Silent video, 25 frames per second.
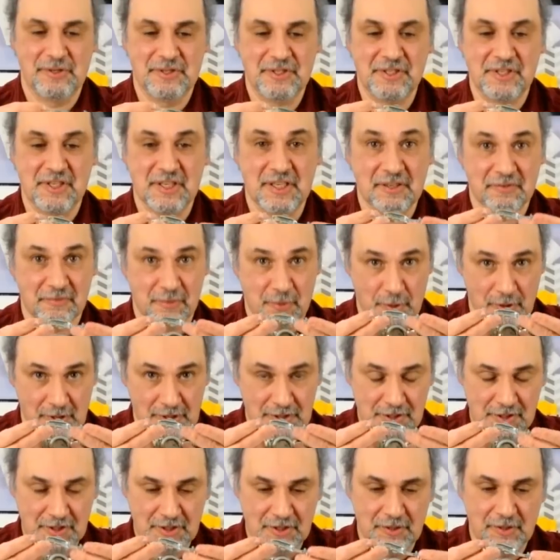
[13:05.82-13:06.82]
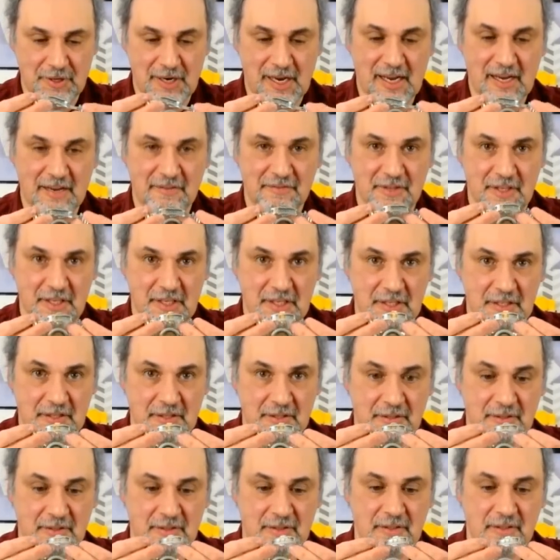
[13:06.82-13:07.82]
see, of course, you have the
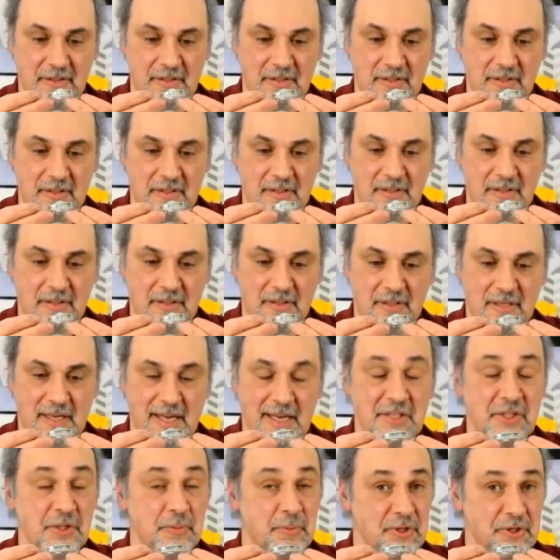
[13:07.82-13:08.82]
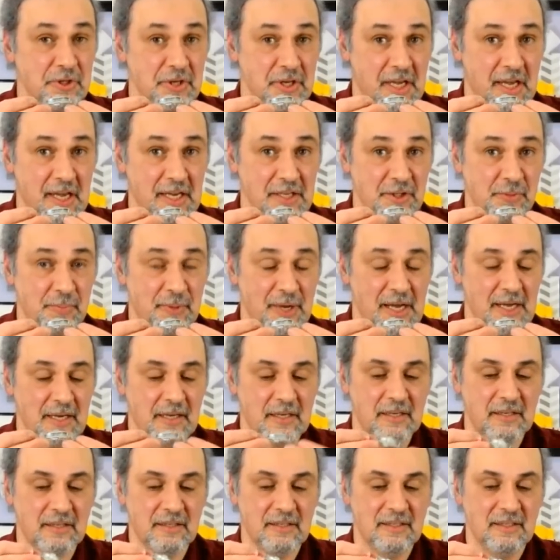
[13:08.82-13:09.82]
exhibition case
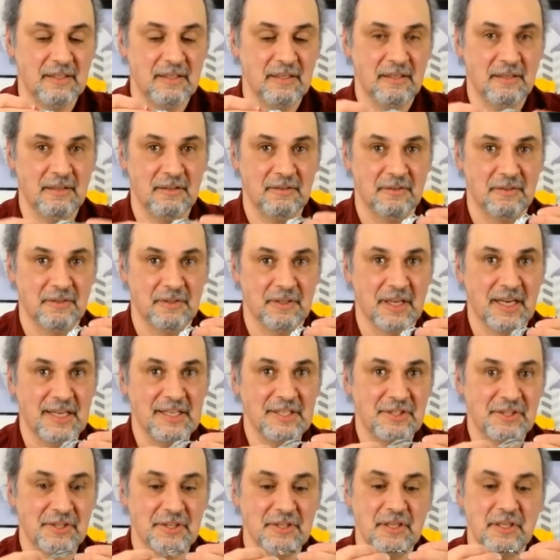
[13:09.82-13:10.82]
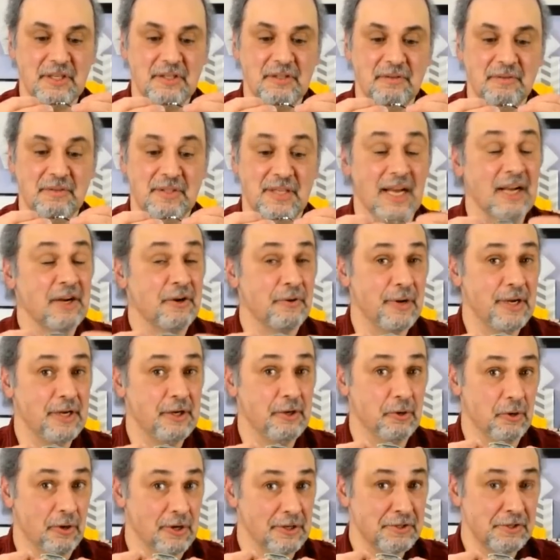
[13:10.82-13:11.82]
back. Nicely
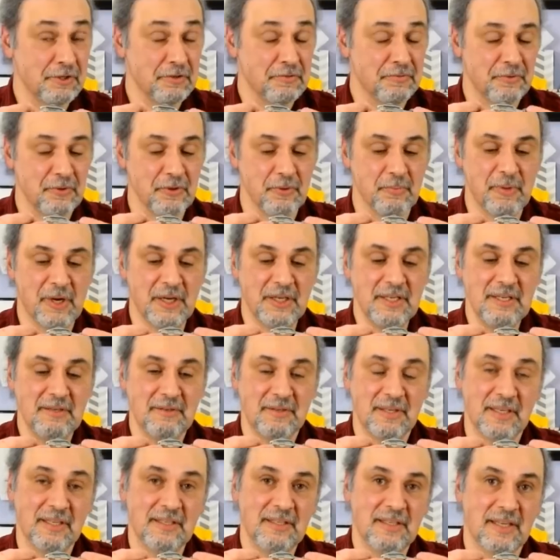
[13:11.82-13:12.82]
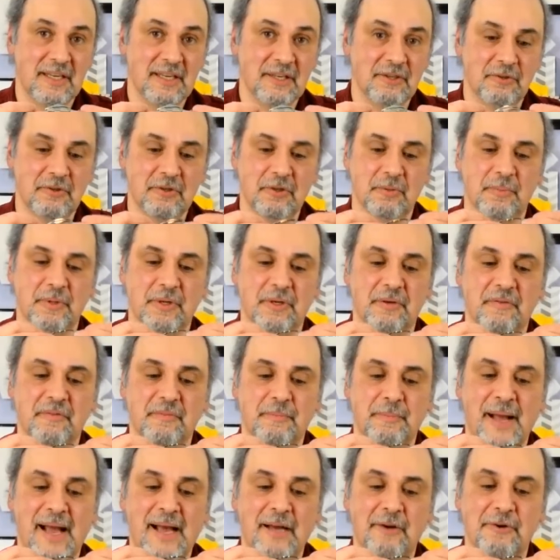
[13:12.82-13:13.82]
decorated also for the money. Yeah, you get a little bit of
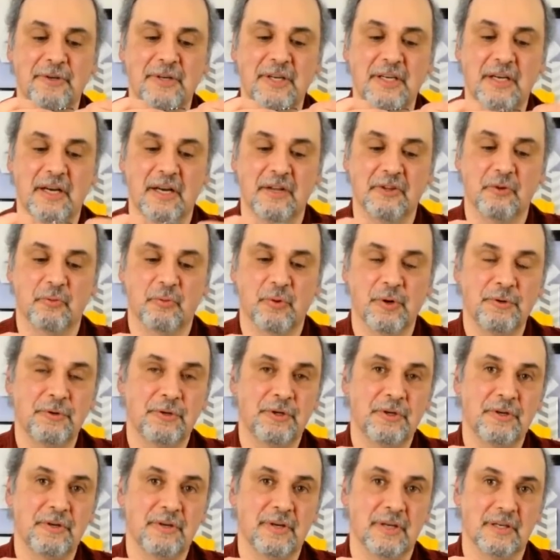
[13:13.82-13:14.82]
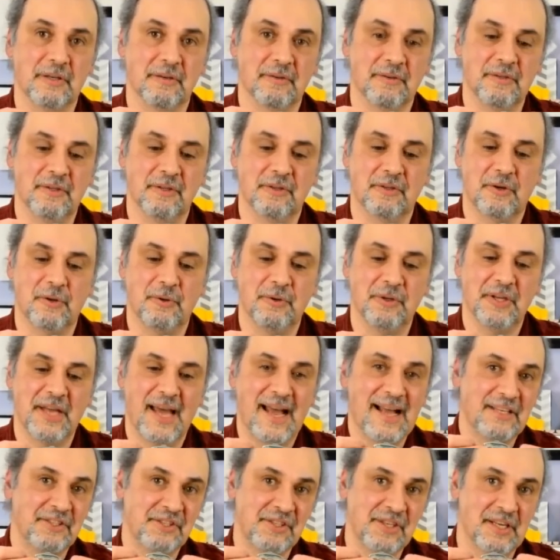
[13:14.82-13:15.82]
patterning on the rotor and a little gold
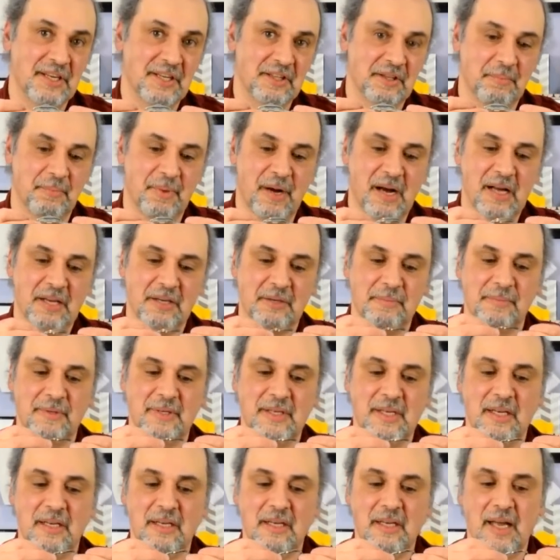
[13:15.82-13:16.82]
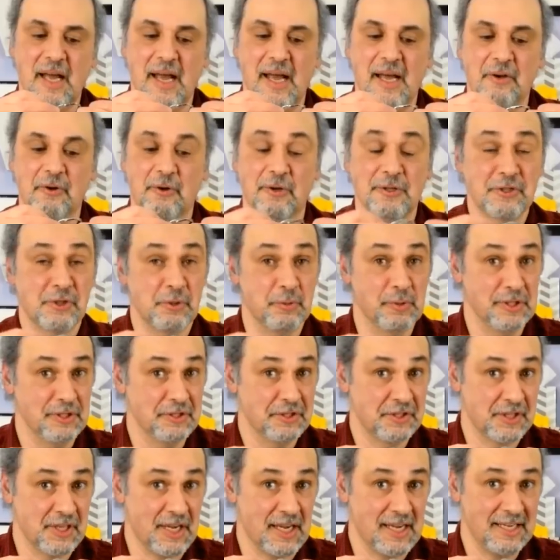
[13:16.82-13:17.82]
accent at the bottom, and also
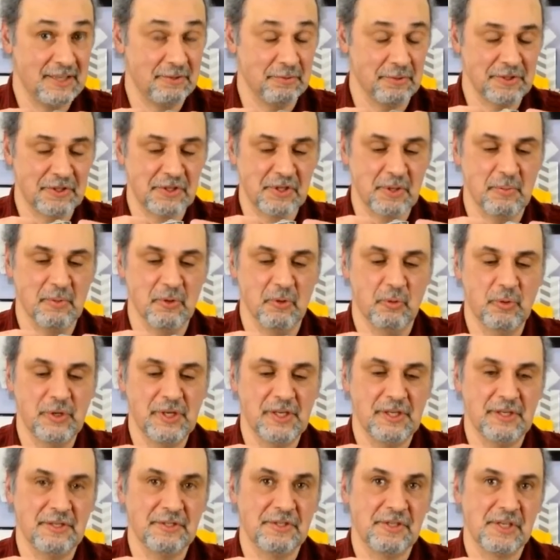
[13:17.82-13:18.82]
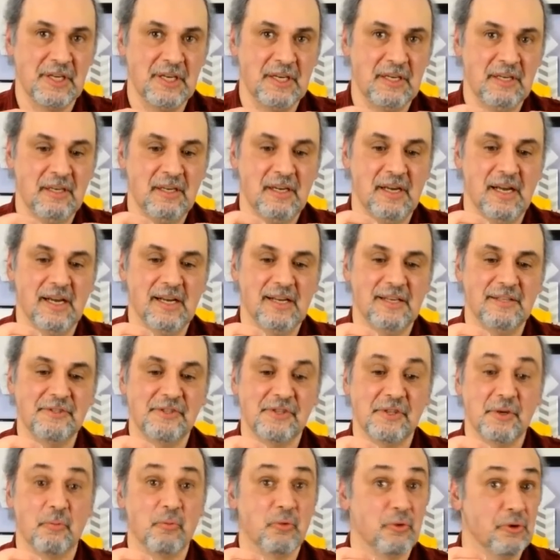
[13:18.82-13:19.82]
inside with some of the wheels and
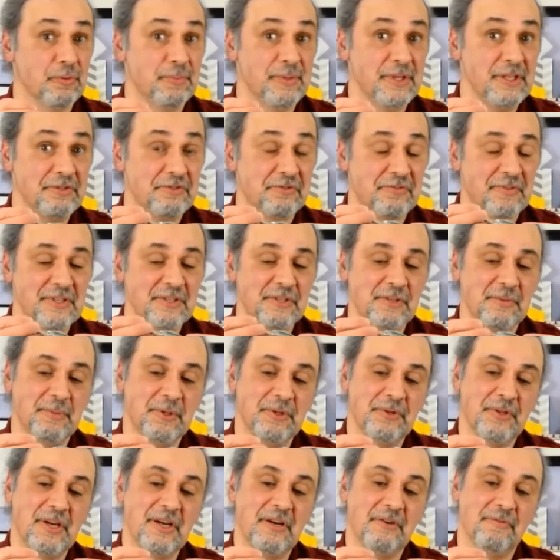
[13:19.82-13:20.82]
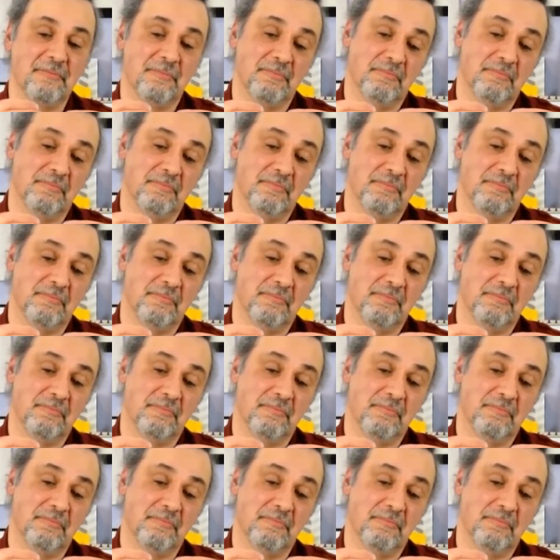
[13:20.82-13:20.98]
some rubies visible there.